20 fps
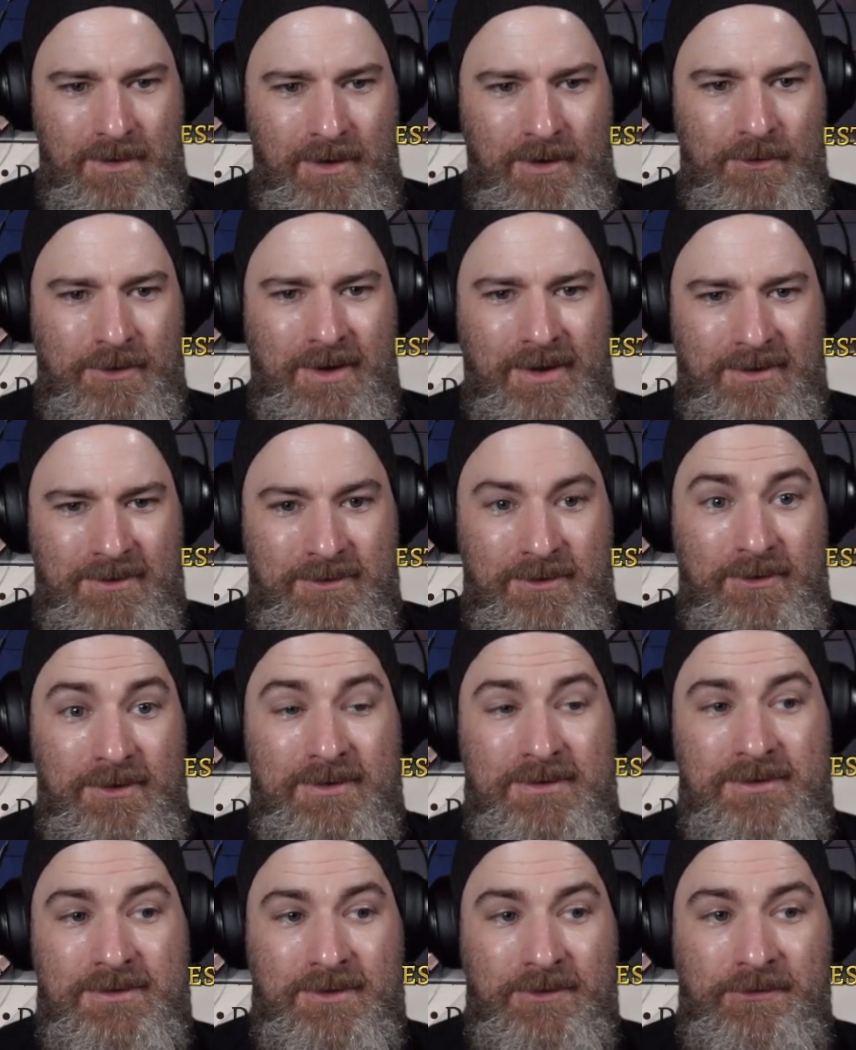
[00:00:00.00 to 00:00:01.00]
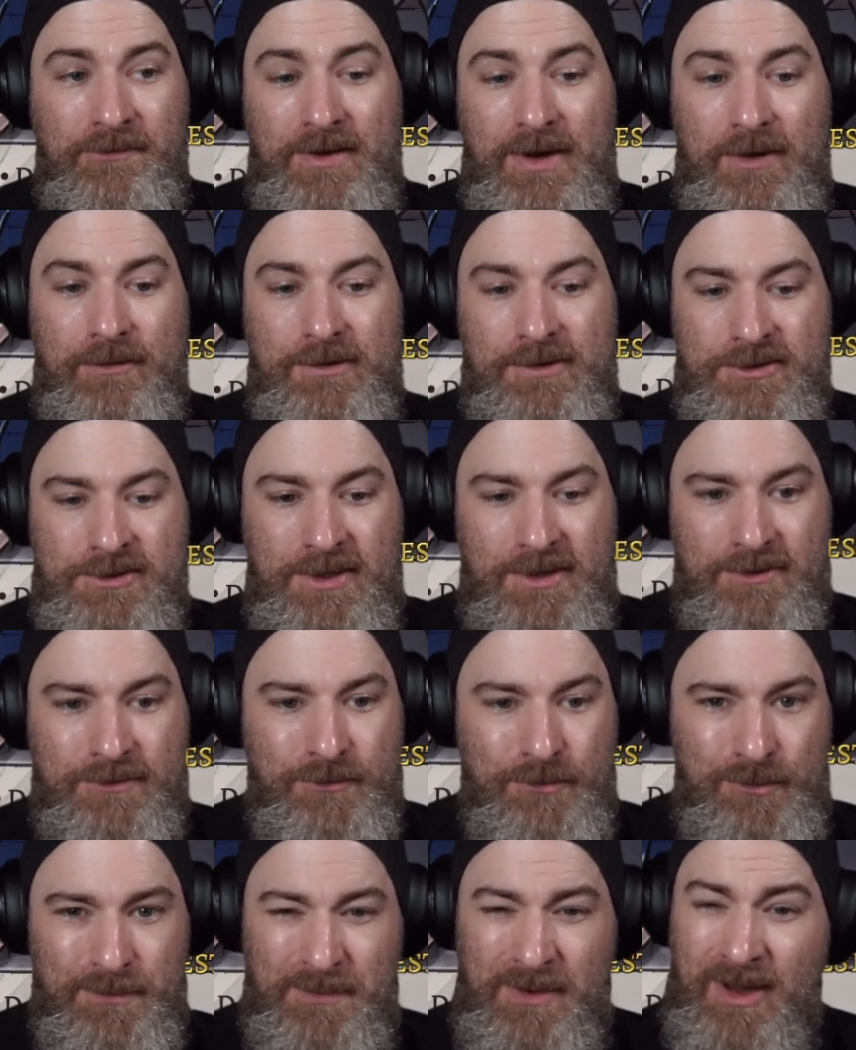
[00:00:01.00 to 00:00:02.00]
Okay, so this is a fairy
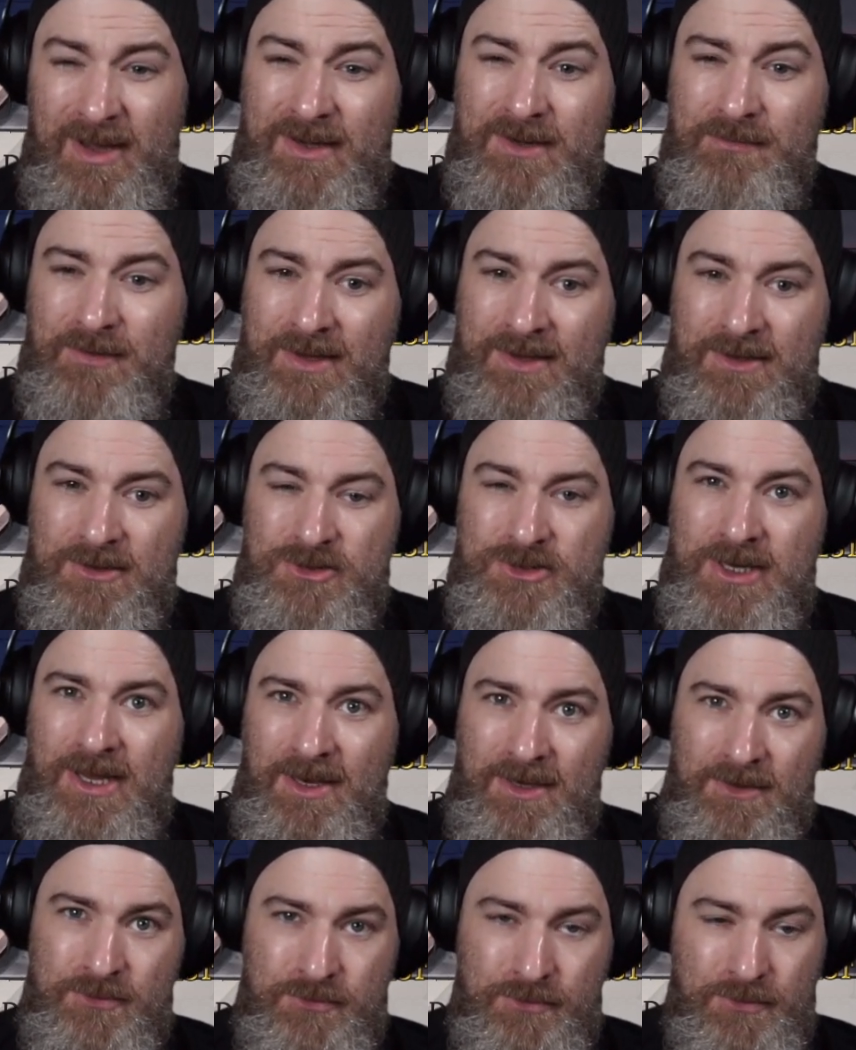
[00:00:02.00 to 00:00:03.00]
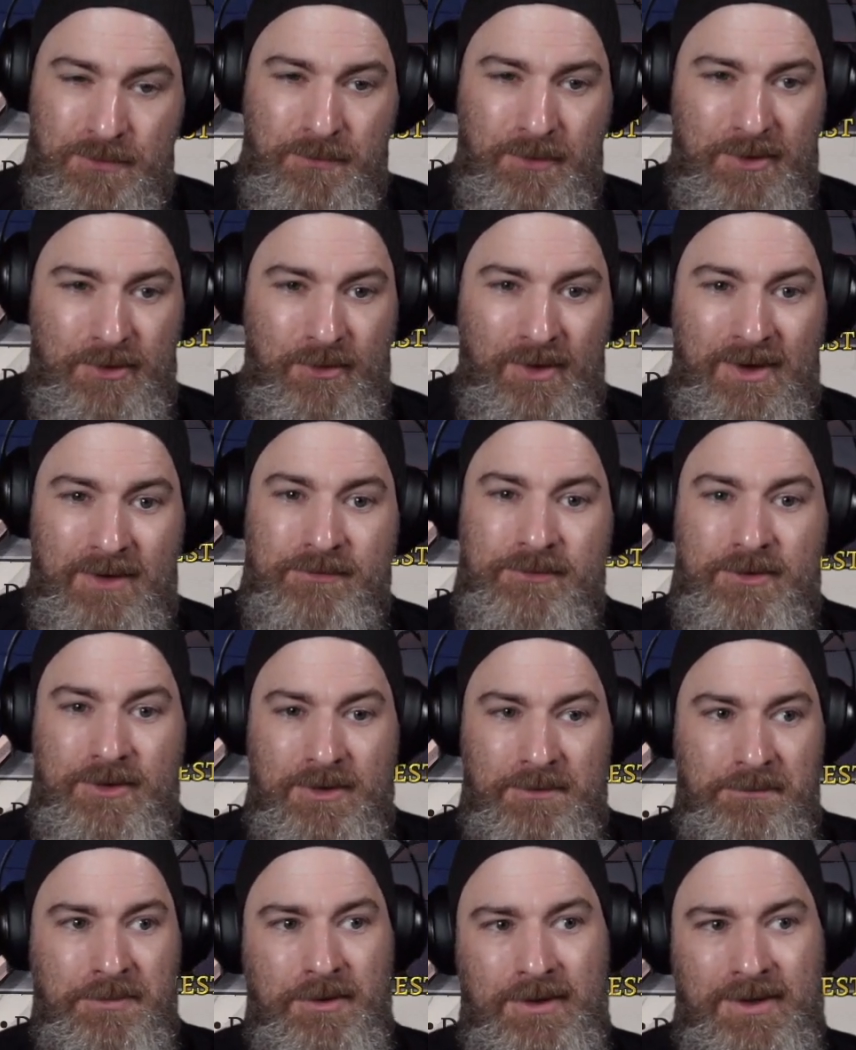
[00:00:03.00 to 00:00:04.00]
chest room, kind of like a challenge room where you have to
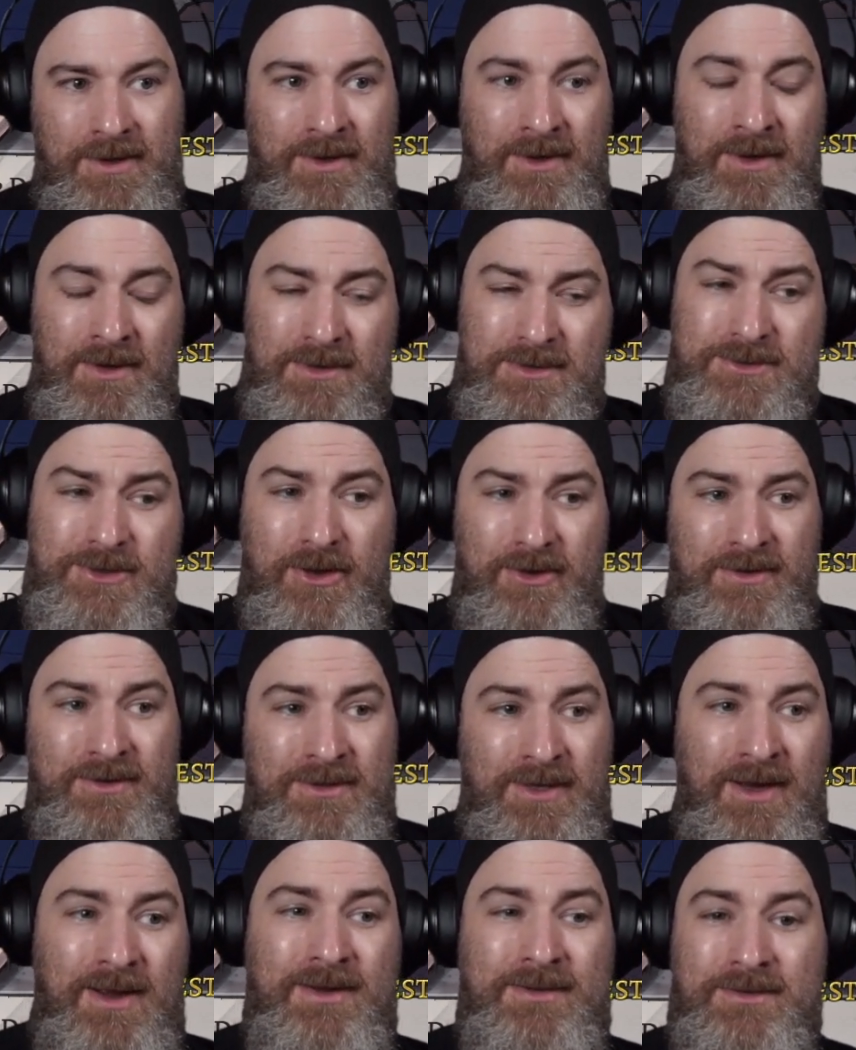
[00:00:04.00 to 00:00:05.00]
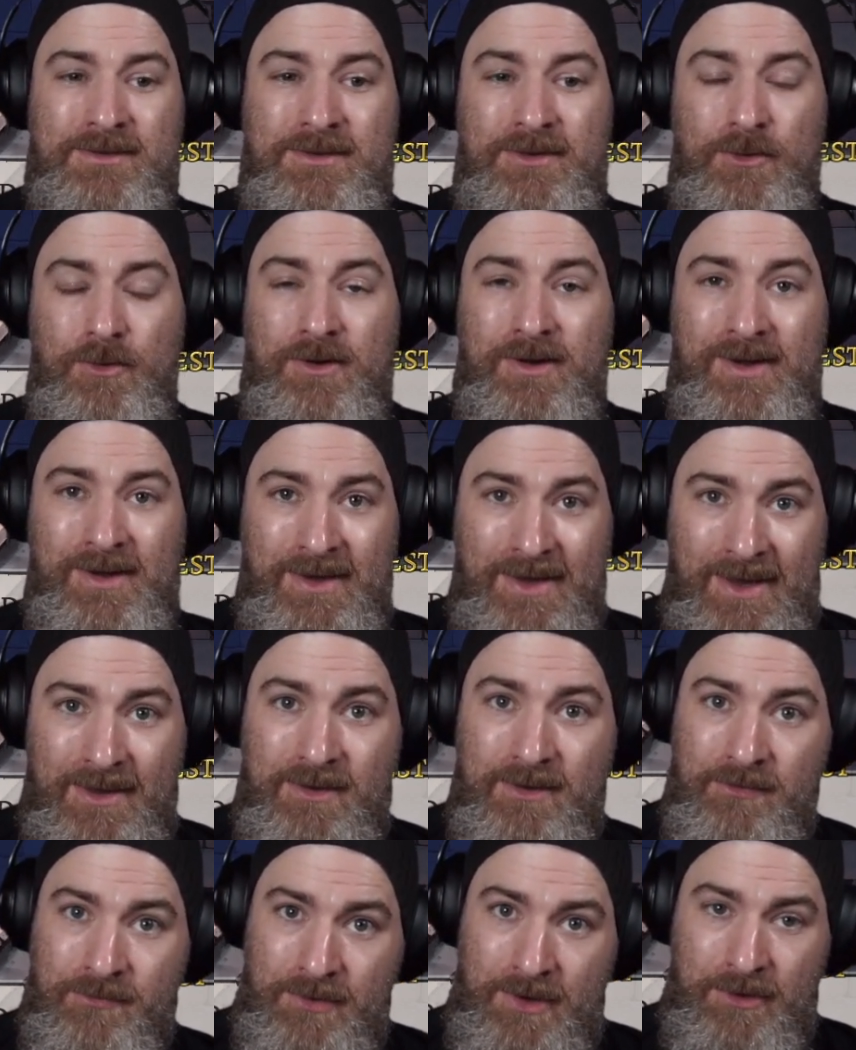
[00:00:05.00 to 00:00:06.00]
complete certain tasks in order to
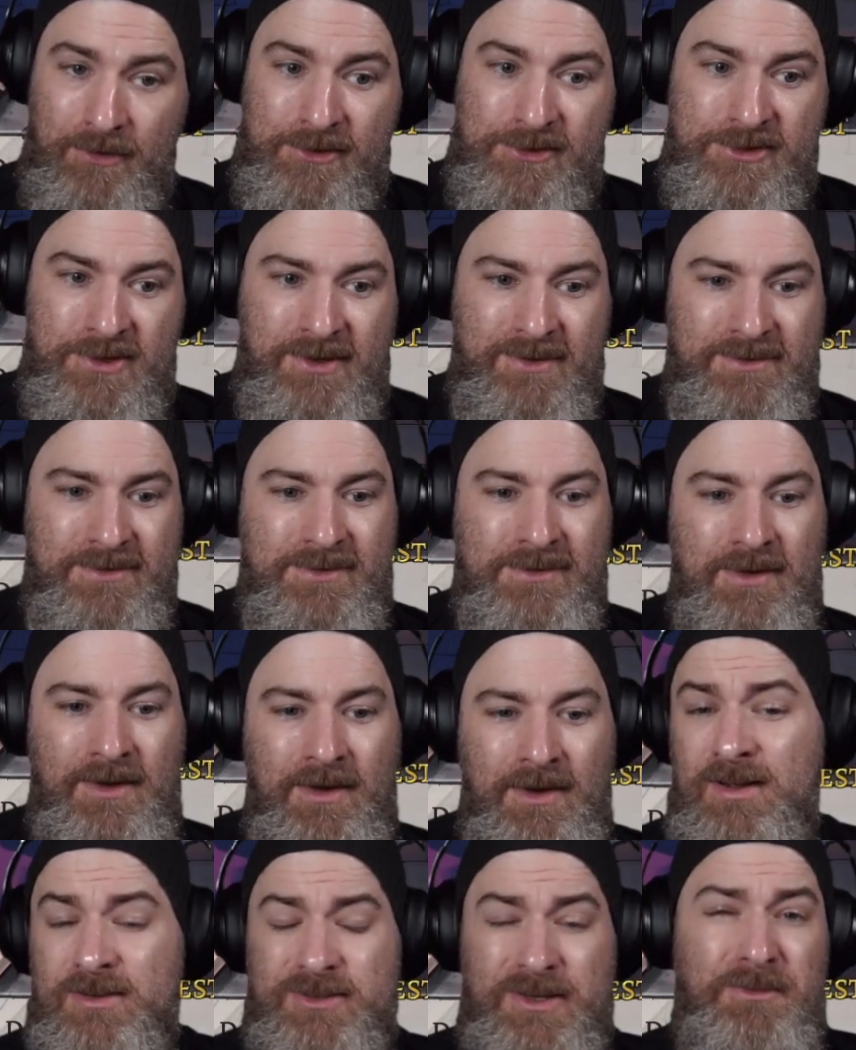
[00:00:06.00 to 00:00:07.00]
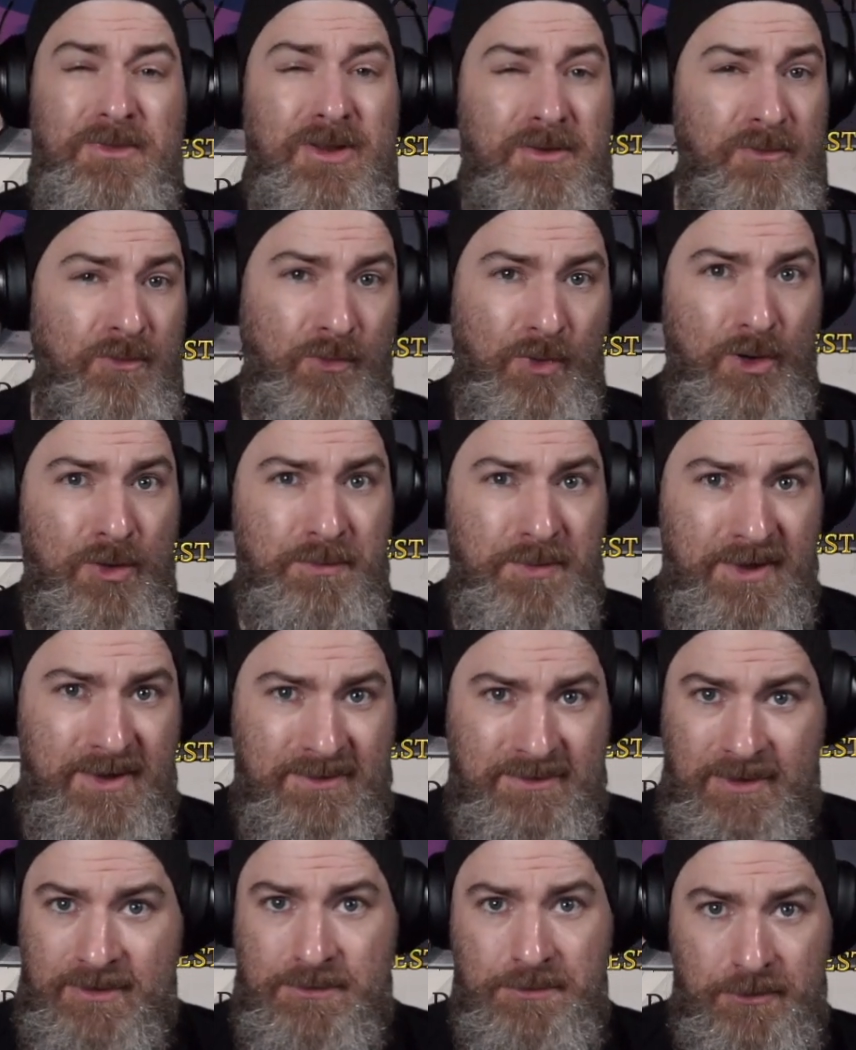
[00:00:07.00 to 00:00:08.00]
get the fairy chests. Some of them won't be
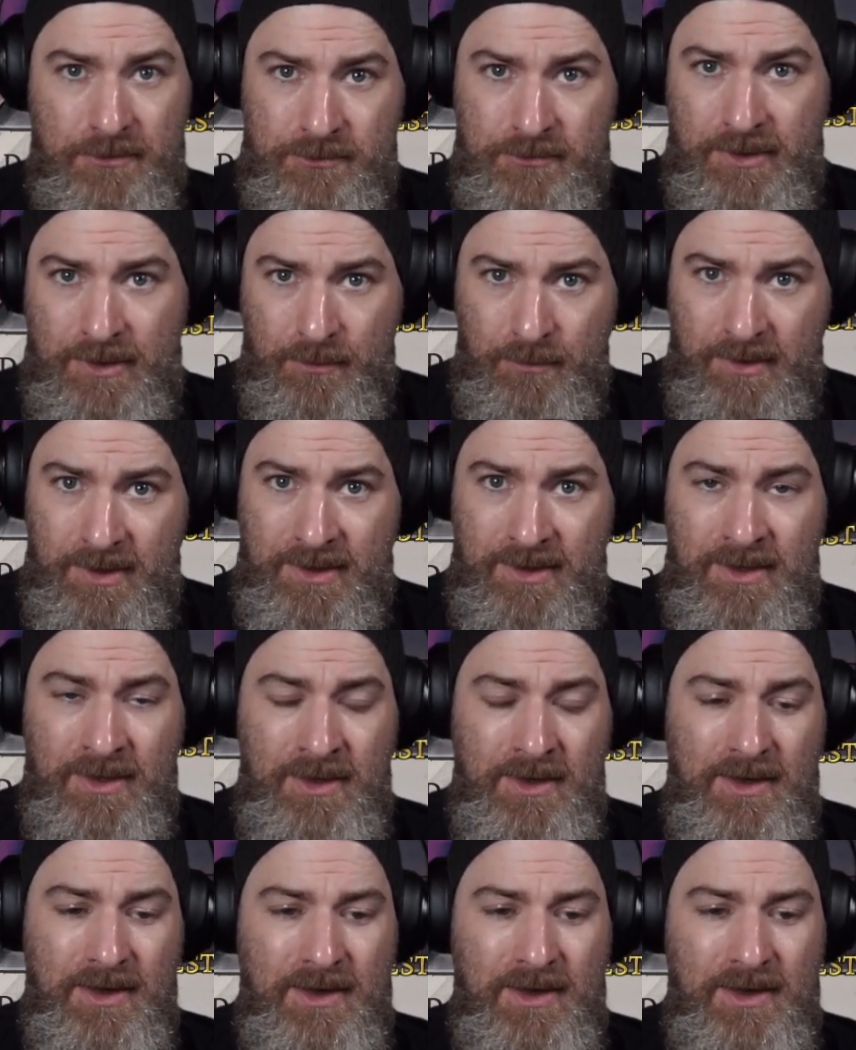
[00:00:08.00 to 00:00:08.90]
accessible straight away.